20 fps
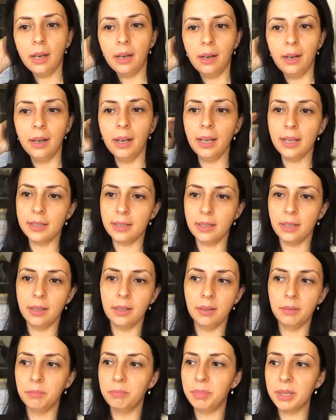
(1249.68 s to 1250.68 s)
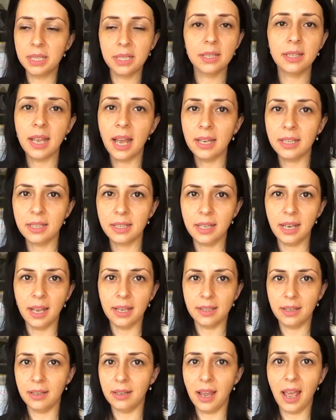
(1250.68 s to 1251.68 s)
as a business
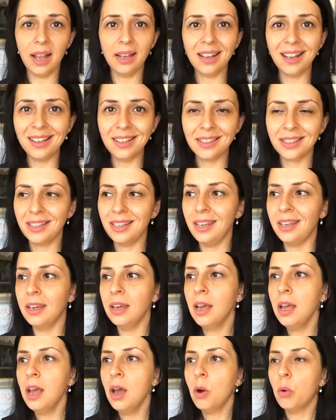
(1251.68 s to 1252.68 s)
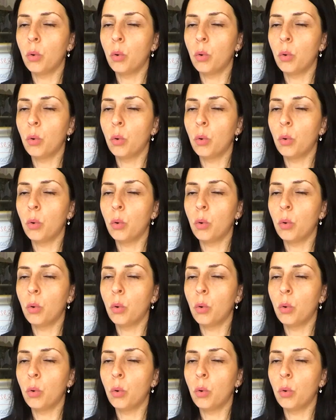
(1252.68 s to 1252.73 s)
entity, as an LLC,